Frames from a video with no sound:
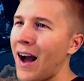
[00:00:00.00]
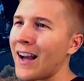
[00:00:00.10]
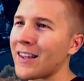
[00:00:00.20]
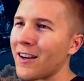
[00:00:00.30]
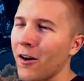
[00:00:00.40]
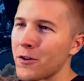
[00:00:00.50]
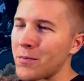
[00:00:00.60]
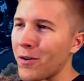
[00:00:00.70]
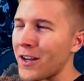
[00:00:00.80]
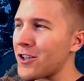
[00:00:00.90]
I thought all the
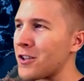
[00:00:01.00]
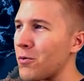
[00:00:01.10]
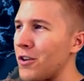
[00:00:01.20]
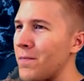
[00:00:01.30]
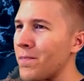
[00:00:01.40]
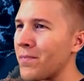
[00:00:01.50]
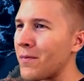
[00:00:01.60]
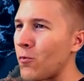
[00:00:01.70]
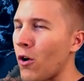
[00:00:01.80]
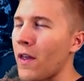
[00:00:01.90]
small nations would,
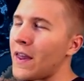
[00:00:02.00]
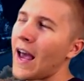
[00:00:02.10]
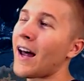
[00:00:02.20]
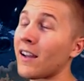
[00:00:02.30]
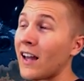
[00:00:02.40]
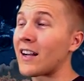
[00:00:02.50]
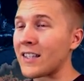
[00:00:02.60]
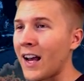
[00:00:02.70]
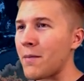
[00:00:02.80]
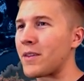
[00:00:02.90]
well, they had a lot of
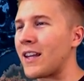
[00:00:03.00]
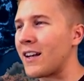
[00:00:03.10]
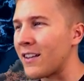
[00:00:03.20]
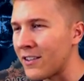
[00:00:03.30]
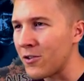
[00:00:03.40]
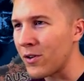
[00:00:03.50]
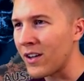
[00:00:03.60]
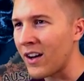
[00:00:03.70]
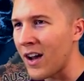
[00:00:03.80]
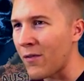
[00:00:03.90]
time, but they didn't do
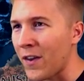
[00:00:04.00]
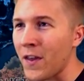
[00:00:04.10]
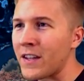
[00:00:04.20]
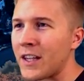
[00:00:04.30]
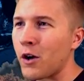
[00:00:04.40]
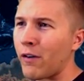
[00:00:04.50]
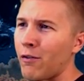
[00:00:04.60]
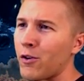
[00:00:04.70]
it enough. I thought they'd take over